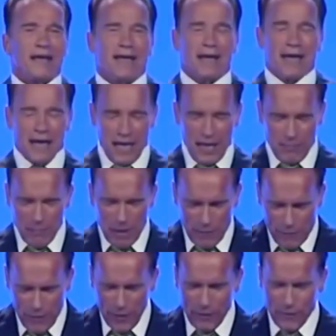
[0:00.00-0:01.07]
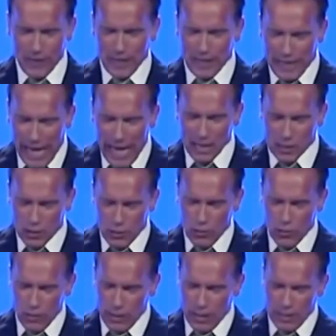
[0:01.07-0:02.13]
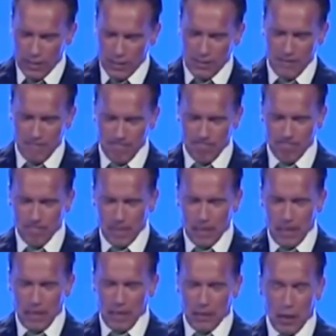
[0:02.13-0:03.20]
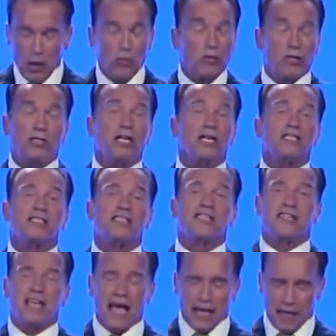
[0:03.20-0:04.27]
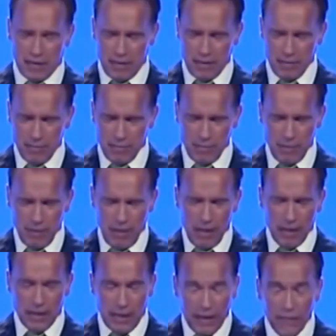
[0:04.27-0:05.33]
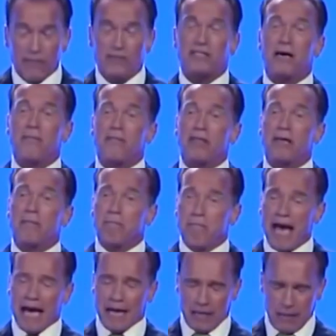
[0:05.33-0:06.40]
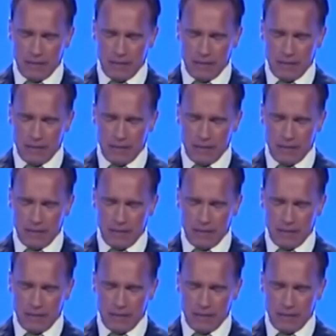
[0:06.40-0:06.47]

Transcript: And my fifth and last rule is, don't just take. Give something back.